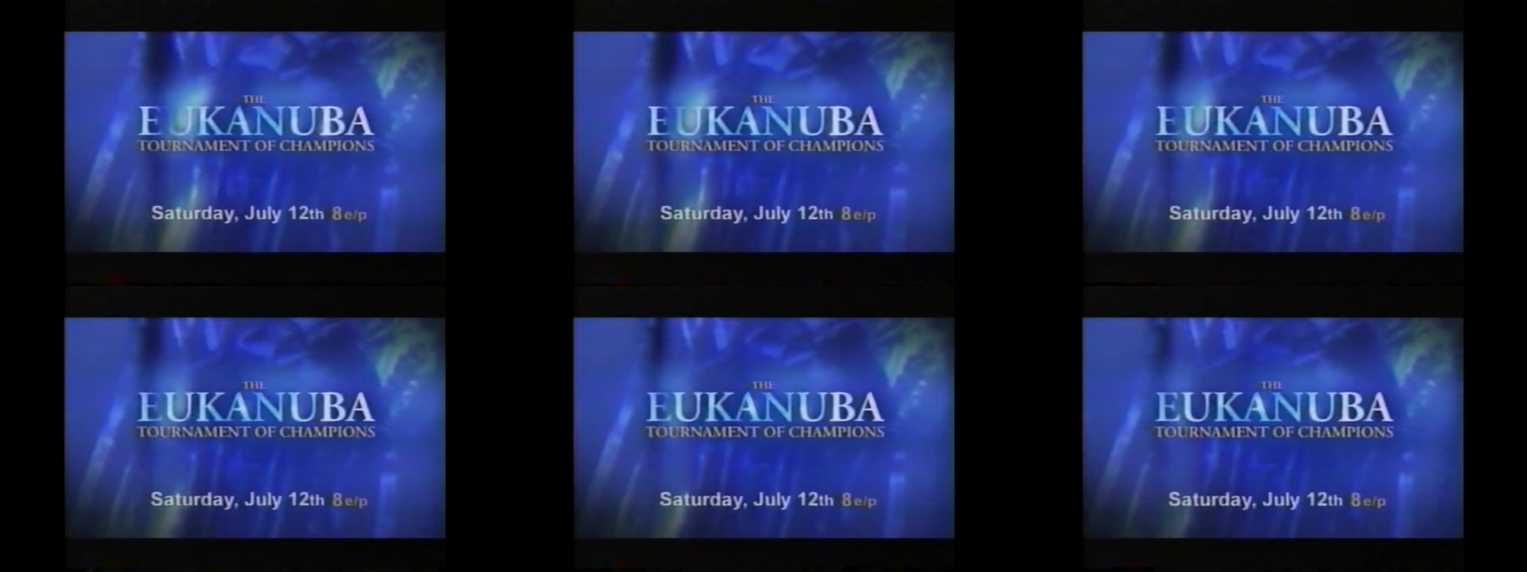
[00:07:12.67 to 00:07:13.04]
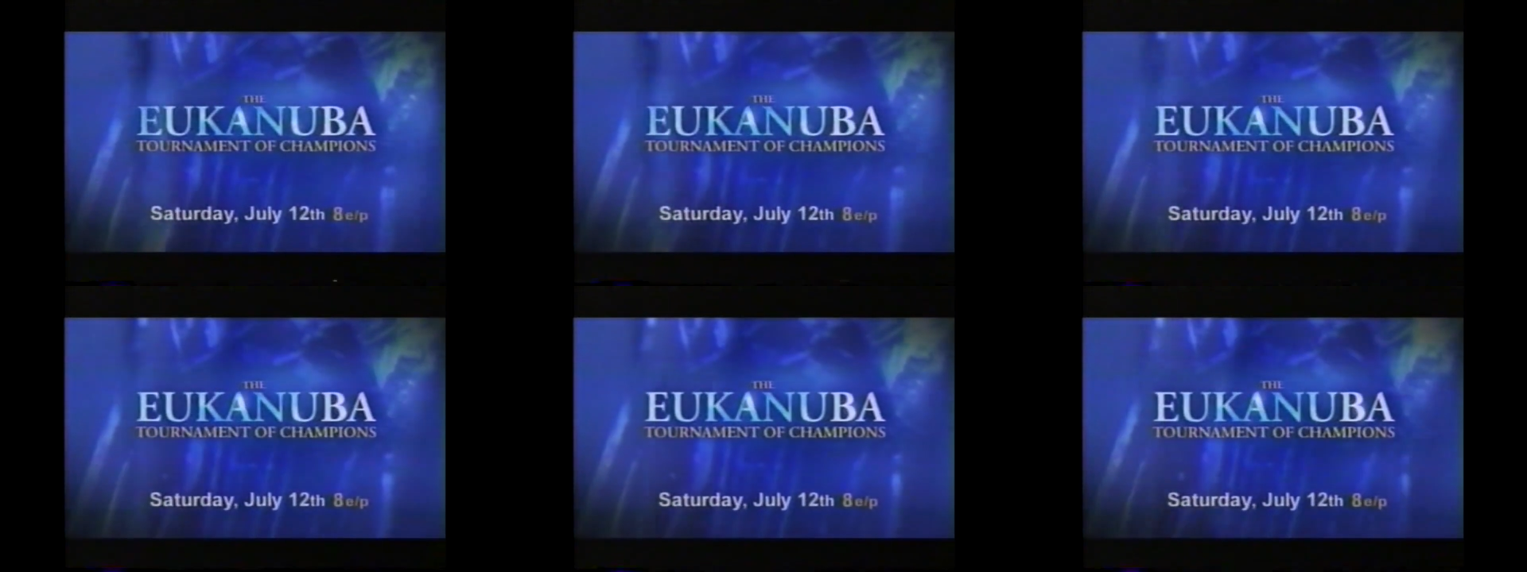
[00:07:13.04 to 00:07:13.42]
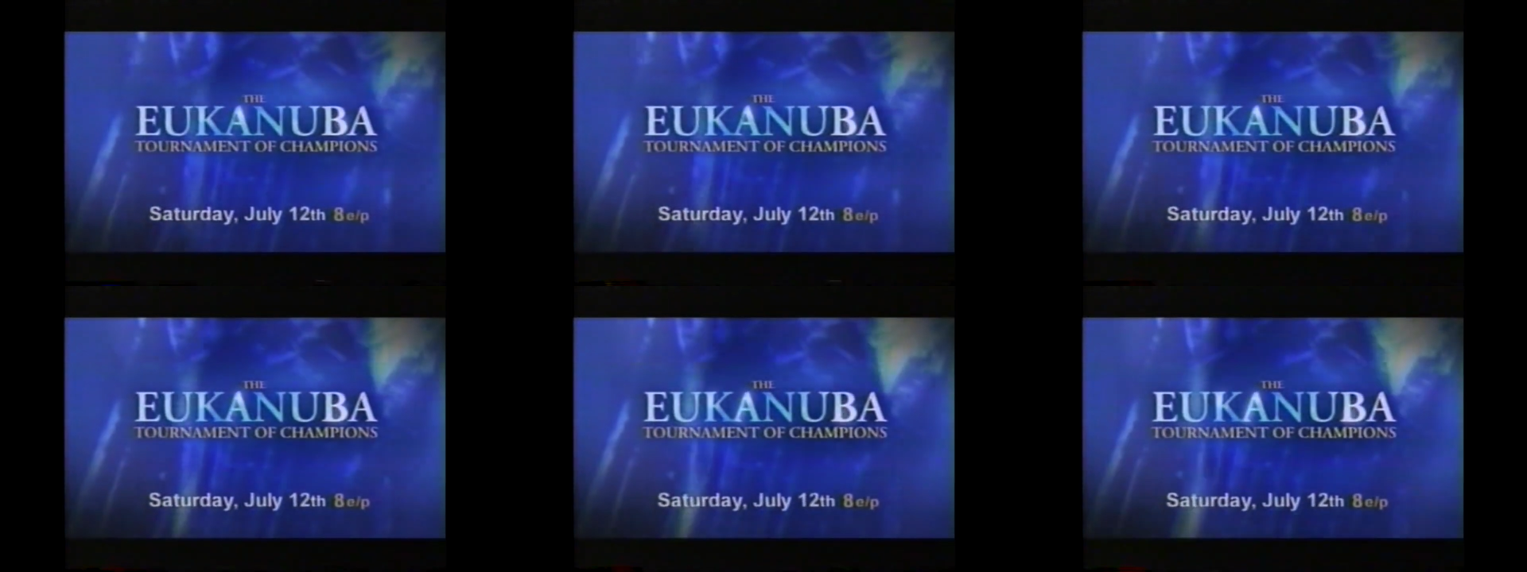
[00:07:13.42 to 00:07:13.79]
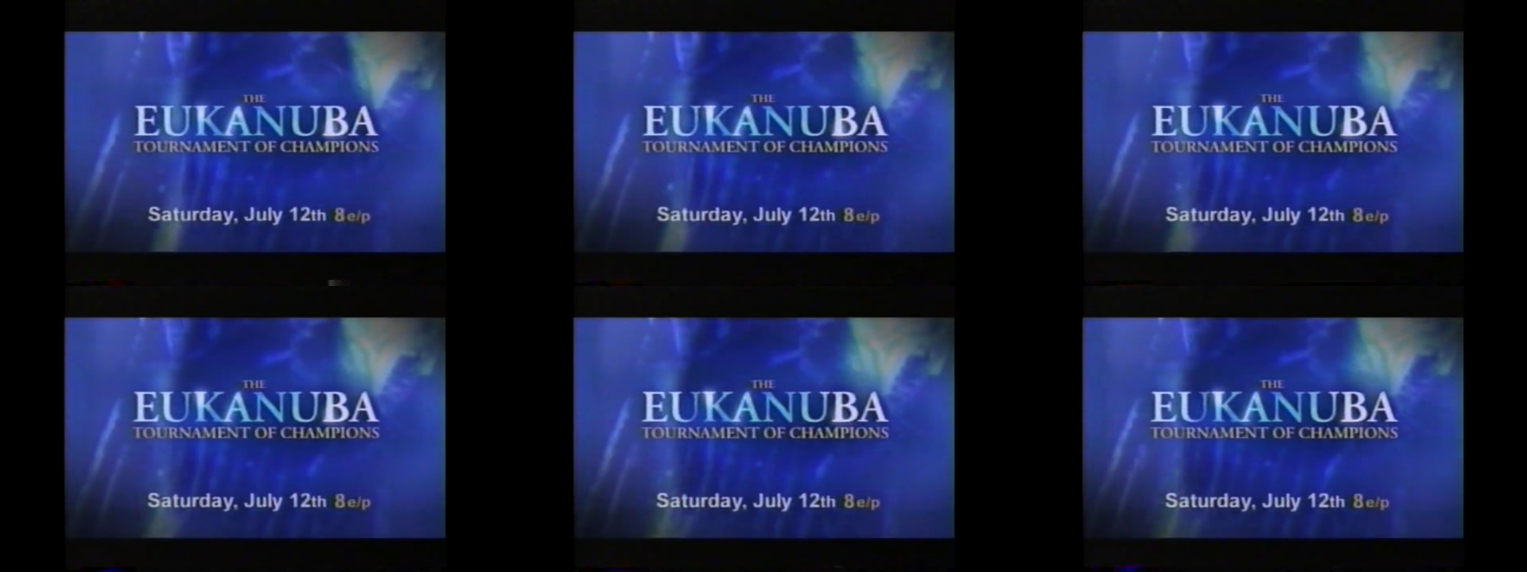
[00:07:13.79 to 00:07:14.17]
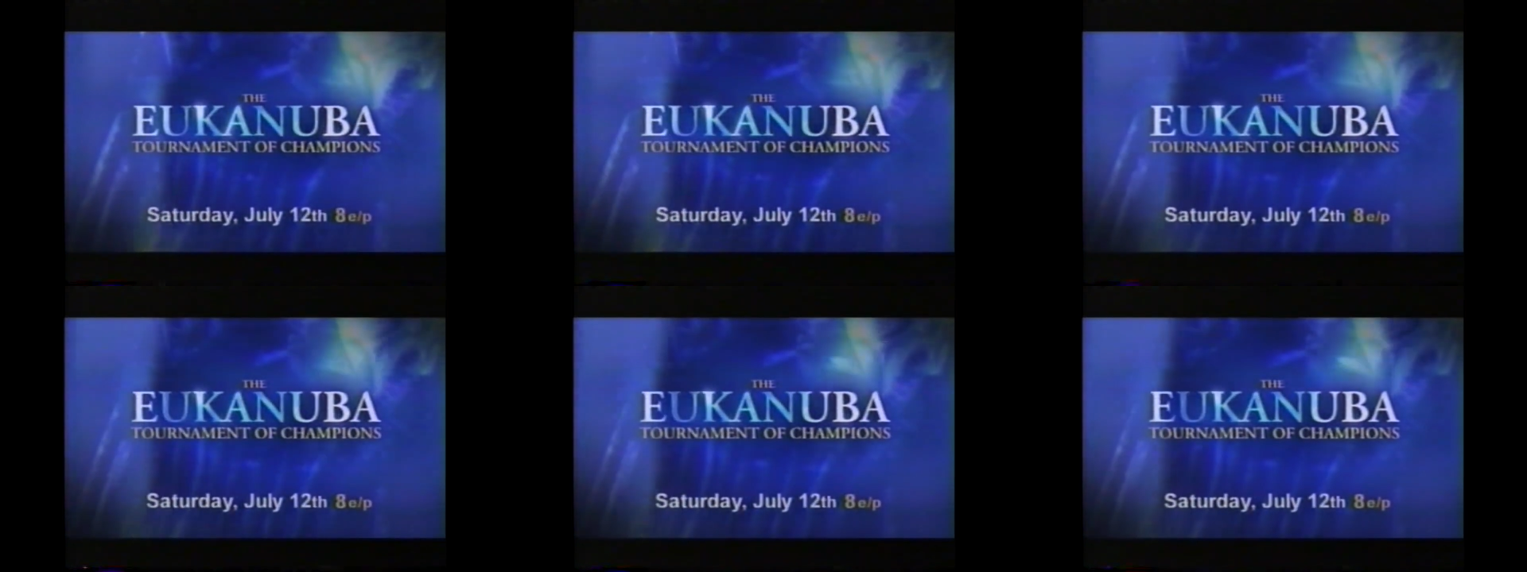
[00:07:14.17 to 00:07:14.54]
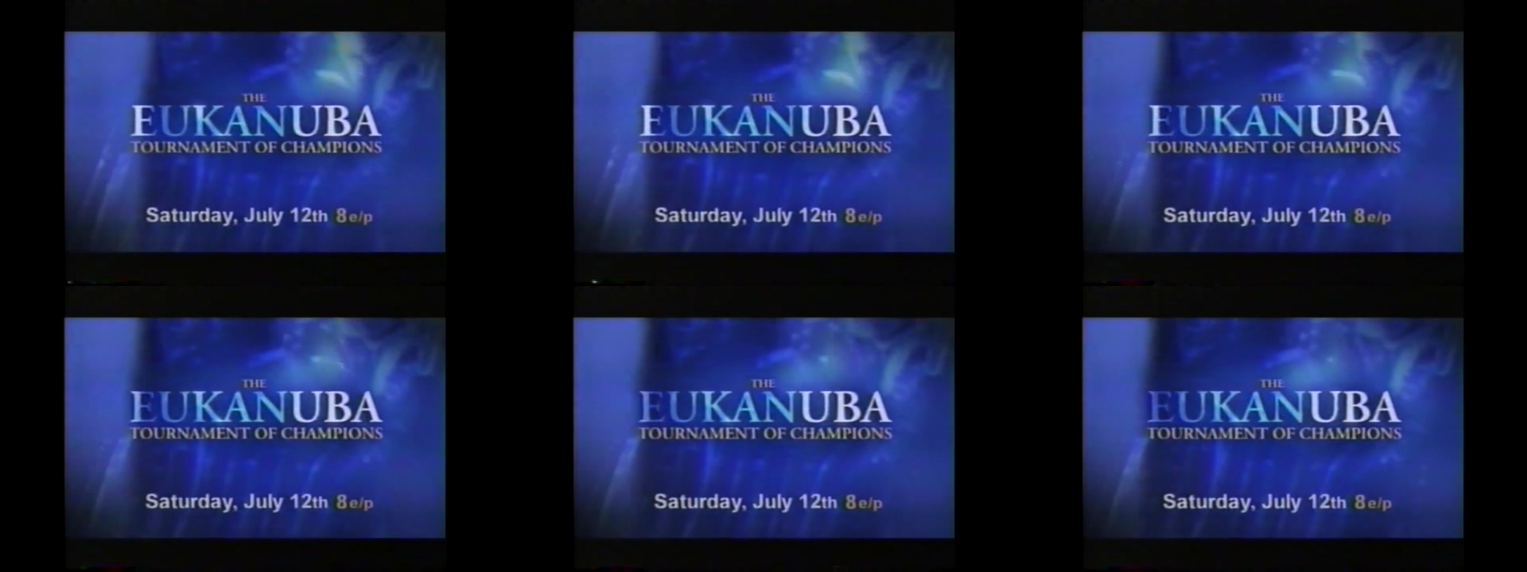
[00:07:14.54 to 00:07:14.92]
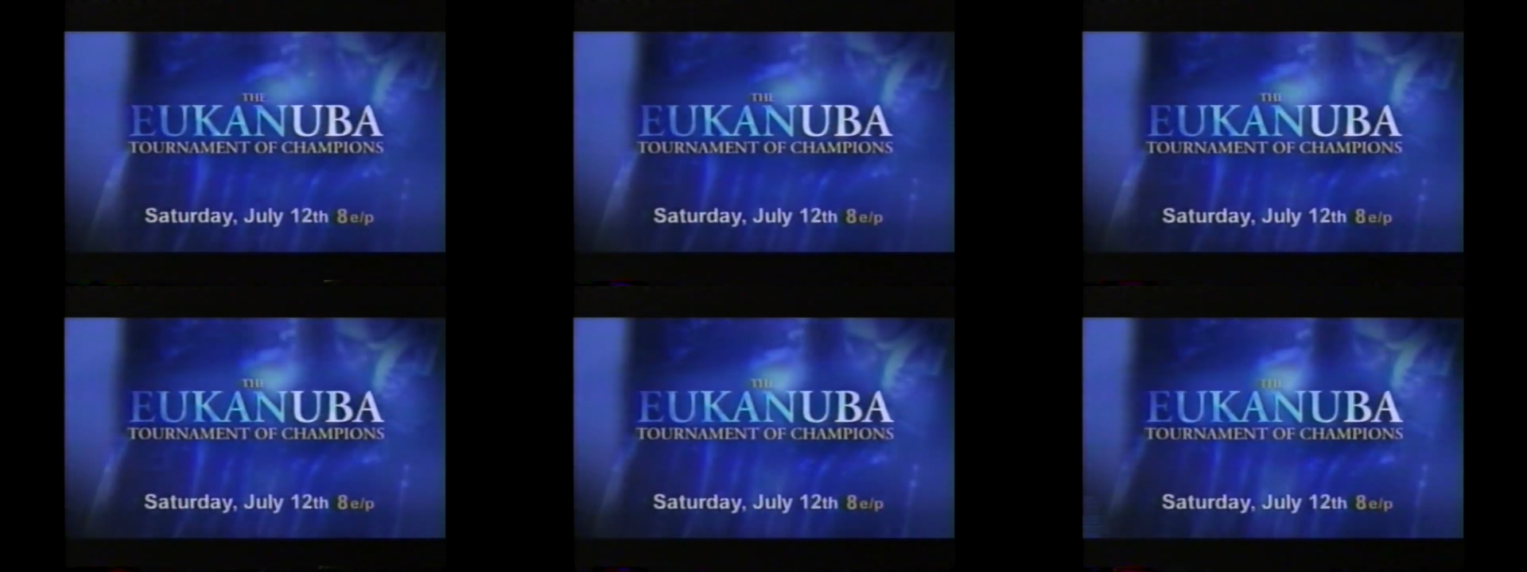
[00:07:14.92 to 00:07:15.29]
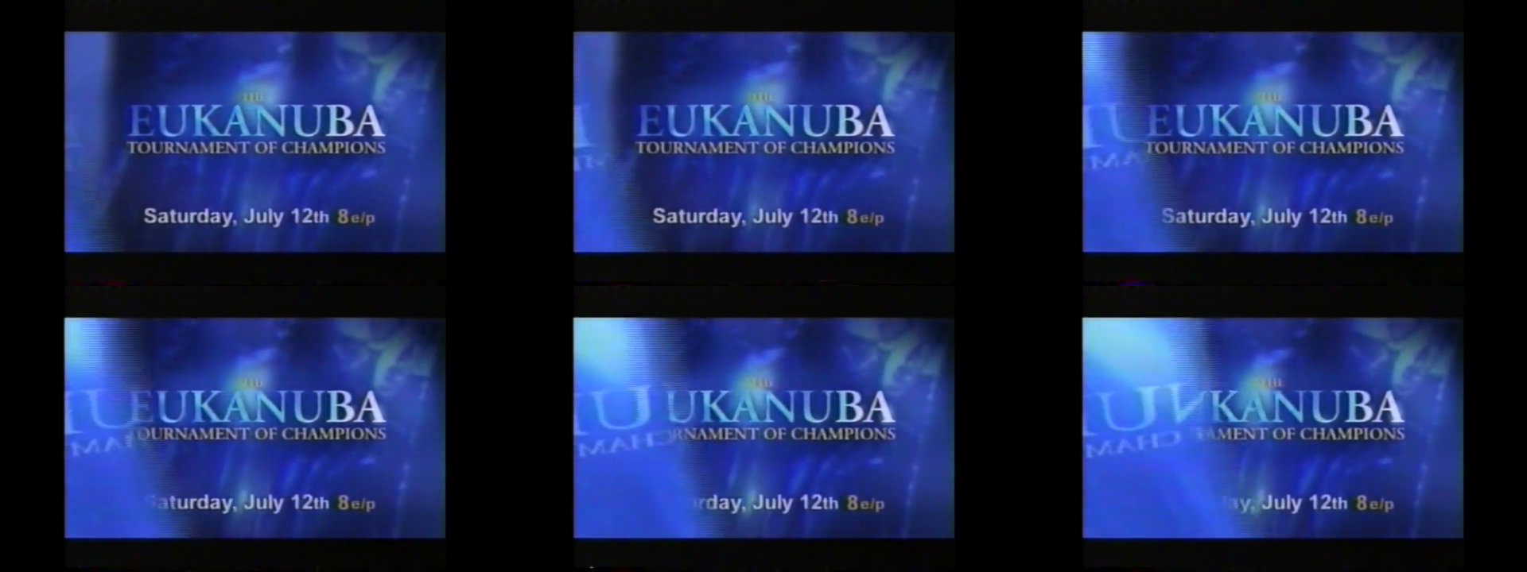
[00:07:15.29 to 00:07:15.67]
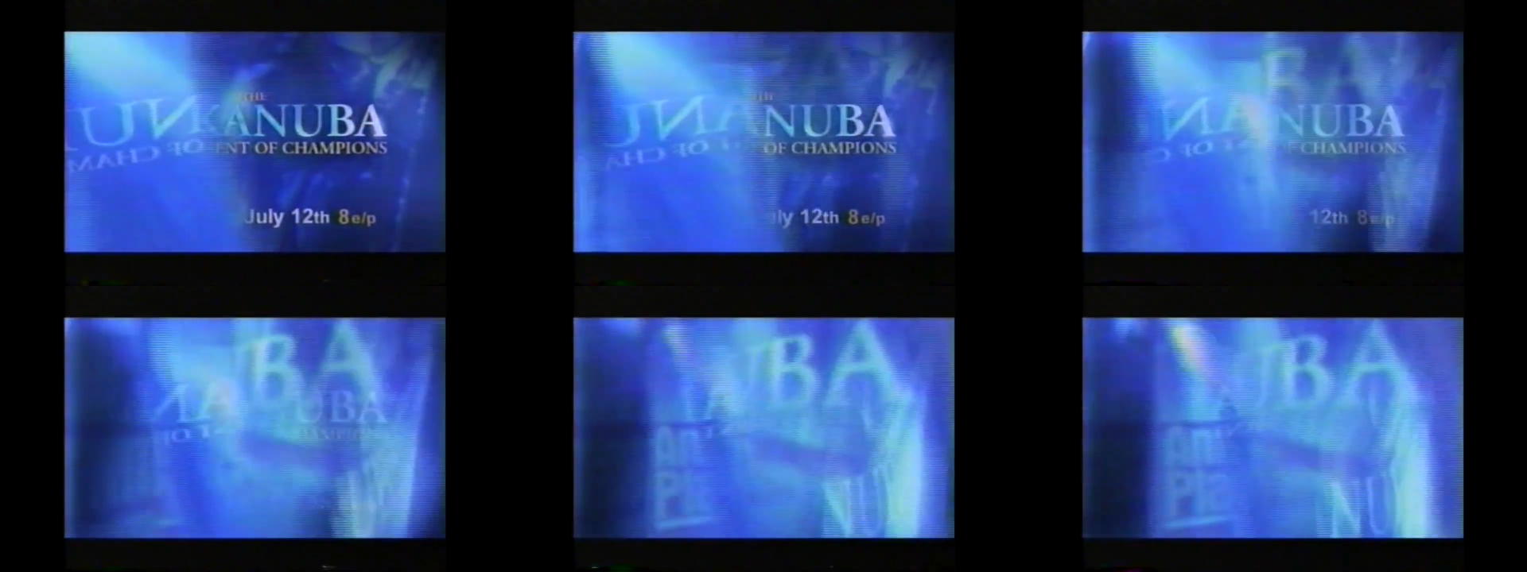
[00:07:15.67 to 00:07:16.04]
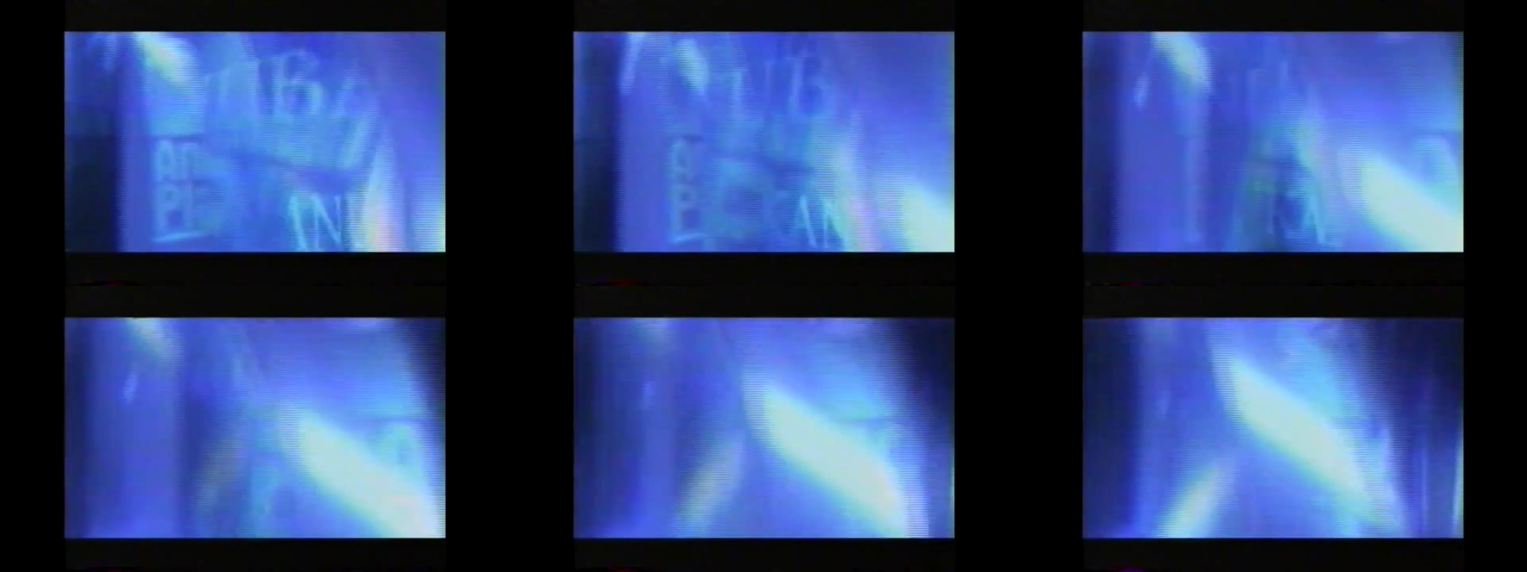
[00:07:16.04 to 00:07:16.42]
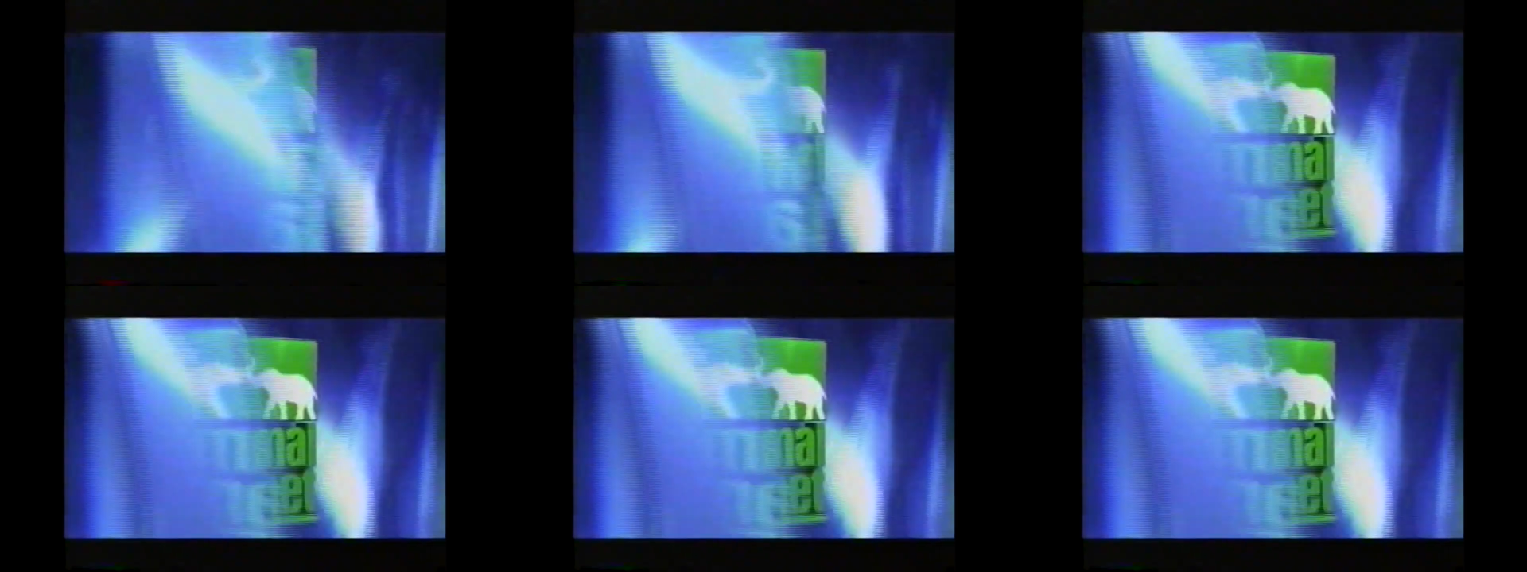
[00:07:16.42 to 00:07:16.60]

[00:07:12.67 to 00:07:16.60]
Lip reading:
Nobody's mouth can be seen.